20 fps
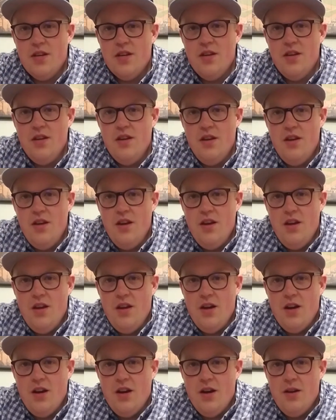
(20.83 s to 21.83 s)
You
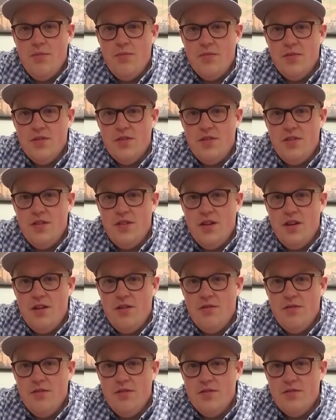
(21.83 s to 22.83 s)
can see
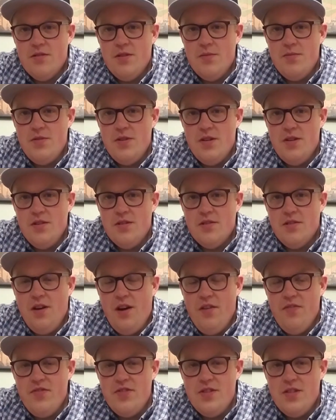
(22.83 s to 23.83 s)
their description, it's
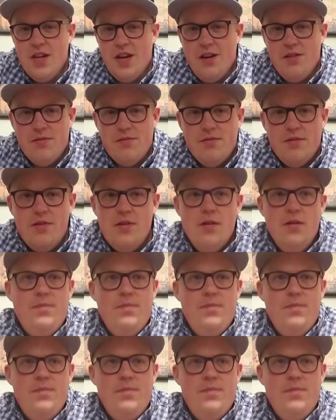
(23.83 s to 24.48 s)
coffee stout.